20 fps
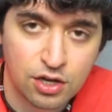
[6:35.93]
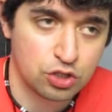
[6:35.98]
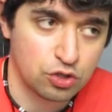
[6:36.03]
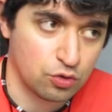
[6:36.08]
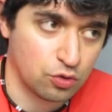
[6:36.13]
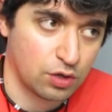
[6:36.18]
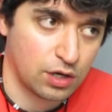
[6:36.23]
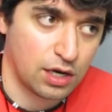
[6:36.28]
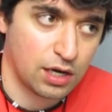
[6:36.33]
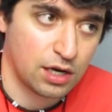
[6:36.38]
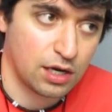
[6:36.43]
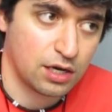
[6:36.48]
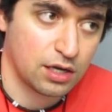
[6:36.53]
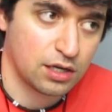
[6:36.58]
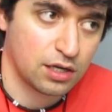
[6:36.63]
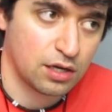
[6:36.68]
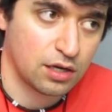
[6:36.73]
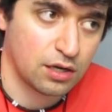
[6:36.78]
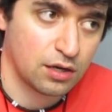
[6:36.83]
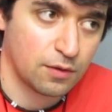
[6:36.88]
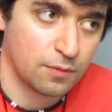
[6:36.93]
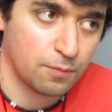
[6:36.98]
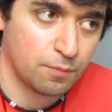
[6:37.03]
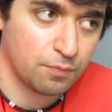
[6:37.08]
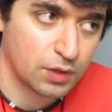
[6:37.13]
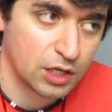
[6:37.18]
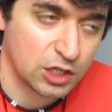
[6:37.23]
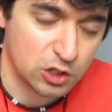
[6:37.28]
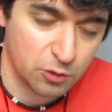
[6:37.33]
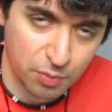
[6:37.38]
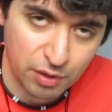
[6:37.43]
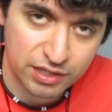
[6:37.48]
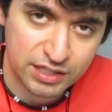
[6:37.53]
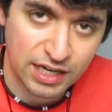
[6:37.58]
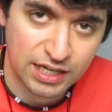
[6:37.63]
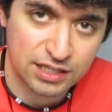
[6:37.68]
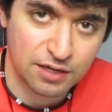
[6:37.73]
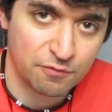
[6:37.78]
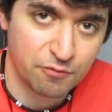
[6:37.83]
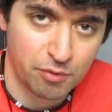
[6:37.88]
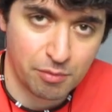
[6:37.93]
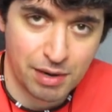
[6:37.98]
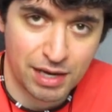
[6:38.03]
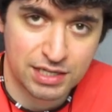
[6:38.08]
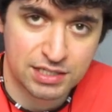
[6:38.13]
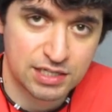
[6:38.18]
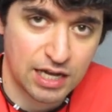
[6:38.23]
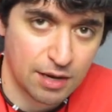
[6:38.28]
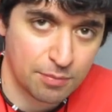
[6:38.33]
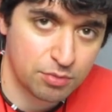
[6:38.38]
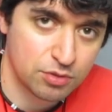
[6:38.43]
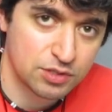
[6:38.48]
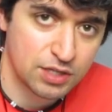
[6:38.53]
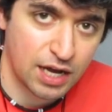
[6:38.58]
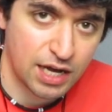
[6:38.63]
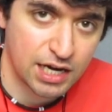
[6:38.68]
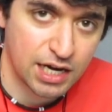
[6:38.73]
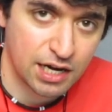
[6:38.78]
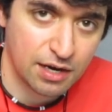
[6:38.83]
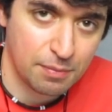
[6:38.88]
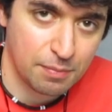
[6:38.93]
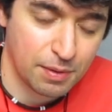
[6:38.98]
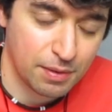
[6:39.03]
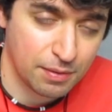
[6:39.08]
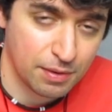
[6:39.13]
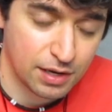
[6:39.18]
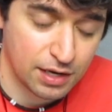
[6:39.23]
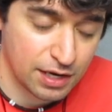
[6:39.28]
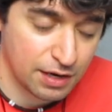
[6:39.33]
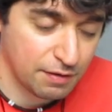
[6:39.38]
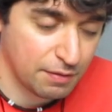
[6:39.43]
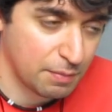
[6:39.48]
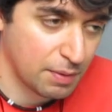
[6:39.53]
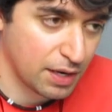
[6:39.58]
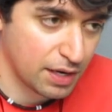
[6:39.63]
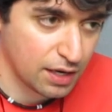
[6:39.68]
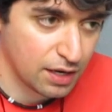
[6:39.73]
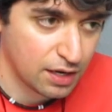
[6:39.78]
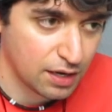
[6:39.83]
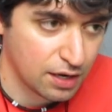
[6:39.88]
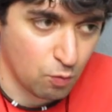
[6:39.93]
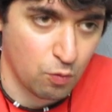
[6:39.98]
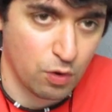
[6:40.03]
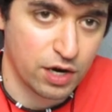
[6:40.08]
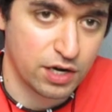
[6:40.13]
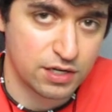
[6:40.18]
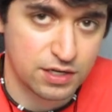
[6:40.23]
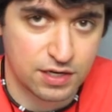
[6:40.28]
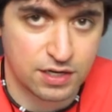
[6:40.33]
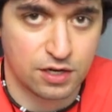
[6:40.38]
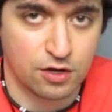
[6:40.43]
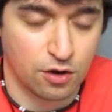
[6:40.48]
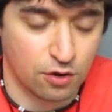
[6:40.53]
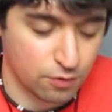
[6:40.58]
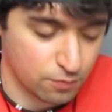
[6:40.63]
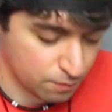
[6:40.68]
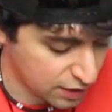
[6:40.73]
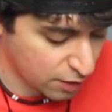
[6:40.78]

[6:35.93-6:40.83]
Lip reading: to protect him from like Zabuza and everybody, where did he go?